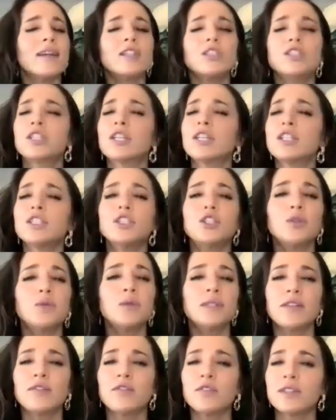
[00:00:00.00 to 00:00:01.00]
She's going to do
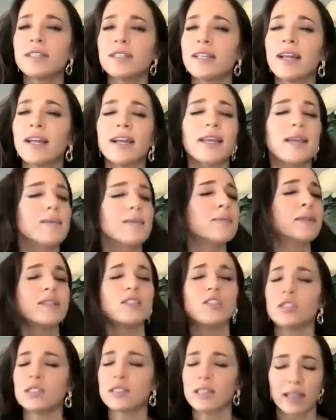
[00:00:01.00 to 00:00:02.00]
it different than I am,
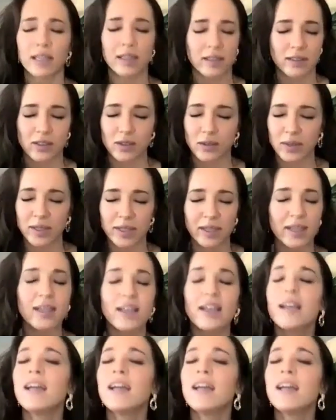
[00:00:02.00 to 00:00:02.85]
but just let her do it.